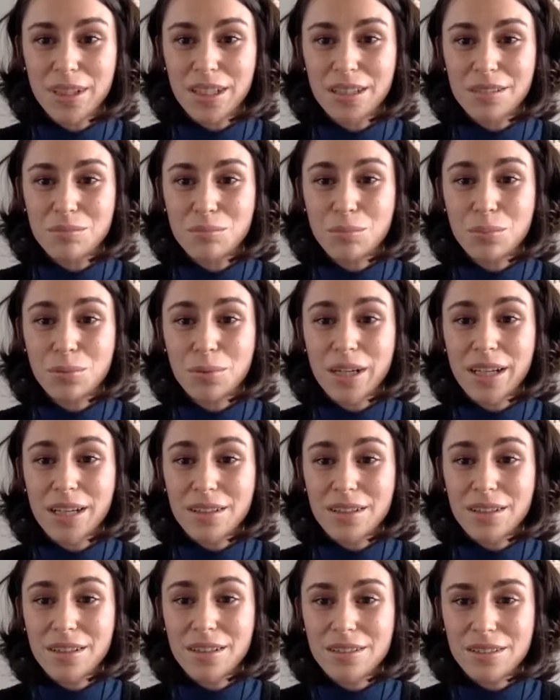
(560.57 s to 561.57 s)
It
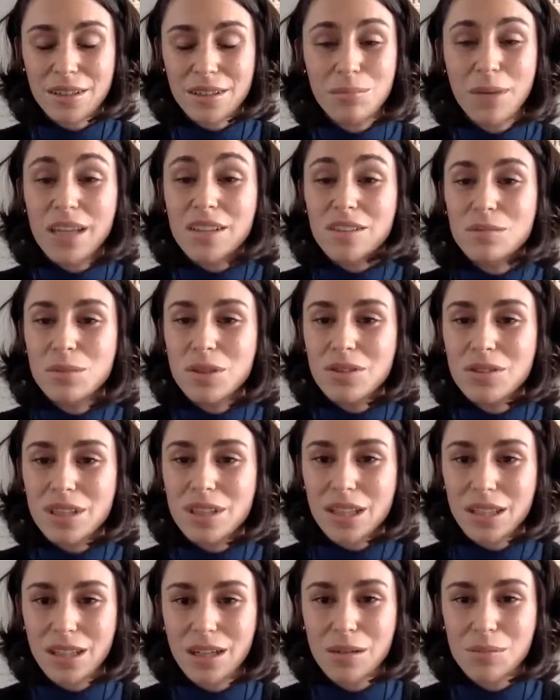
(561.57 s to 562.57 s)
makes
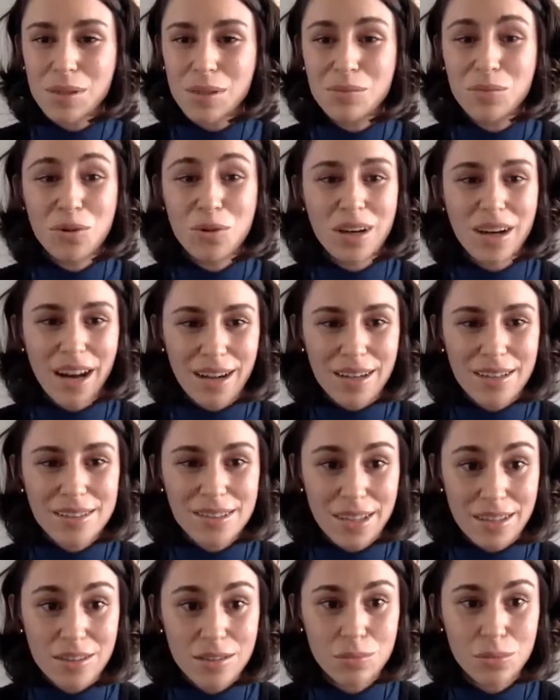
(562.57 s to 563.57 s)
music therapy more
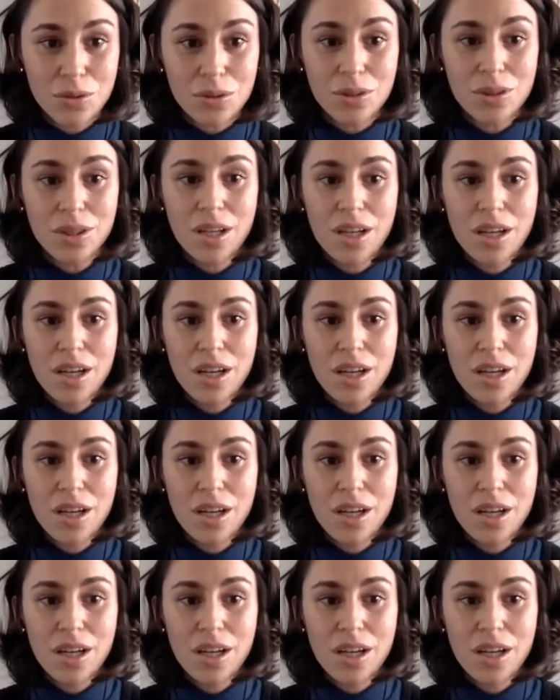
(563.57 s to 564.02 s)
accessible,